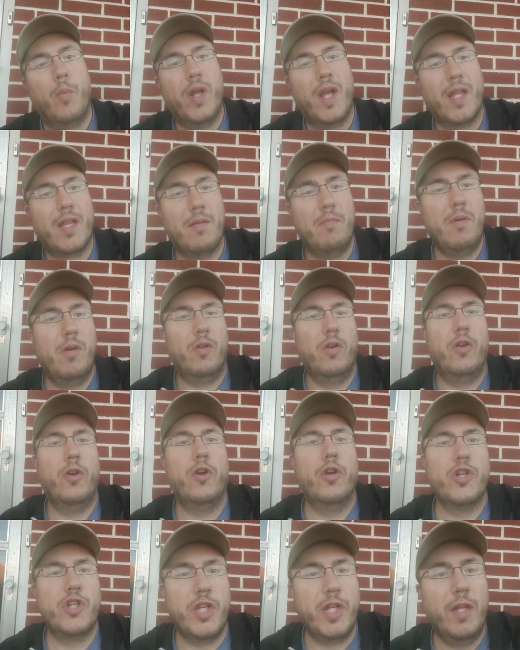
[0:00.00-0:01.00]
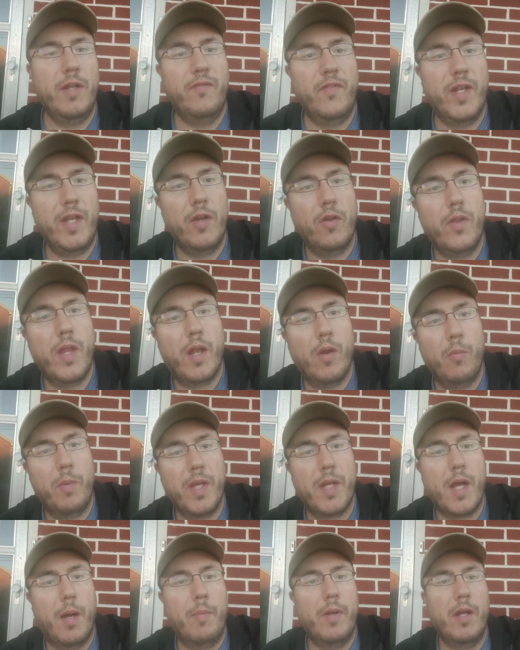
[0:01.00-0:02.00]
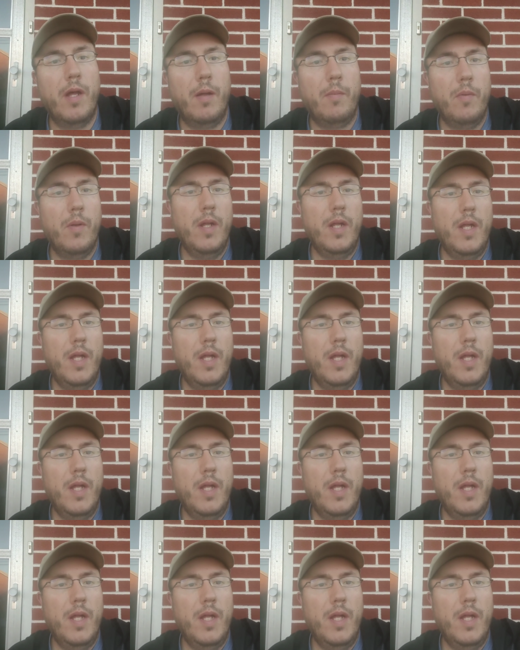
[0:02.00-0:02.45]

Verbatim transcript: We got the Milton Hershey video that'll be coming up